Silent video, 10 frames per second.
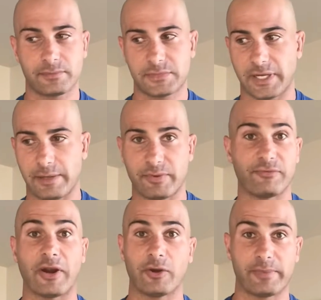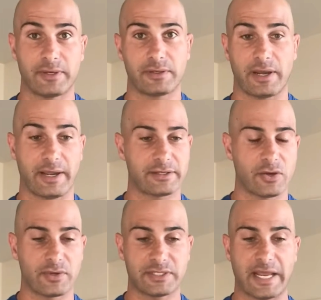type environment. I had to
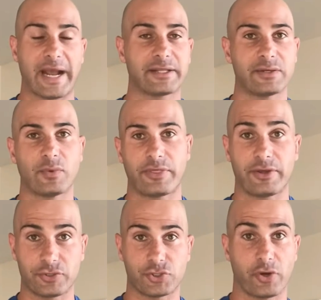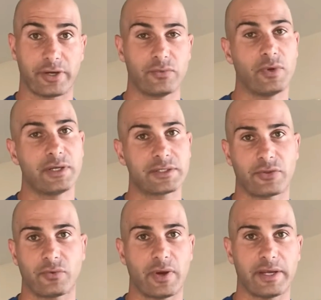know exactly what their jargon was,
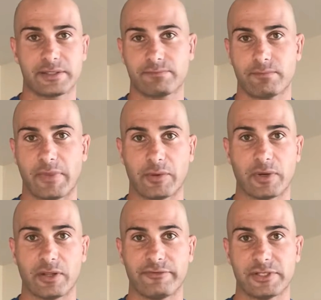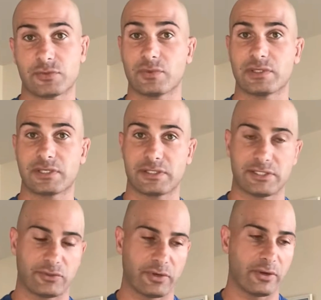otherwise my relevance was
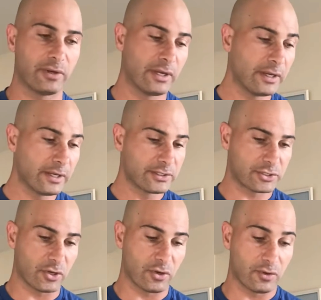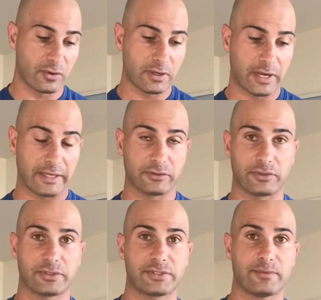zero. So I
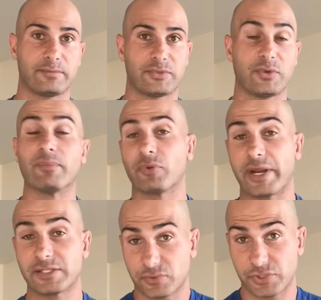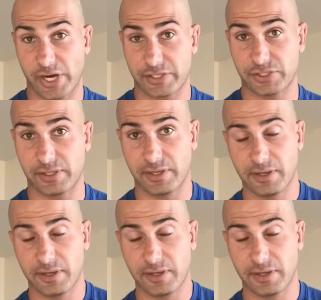learned to embrace rejection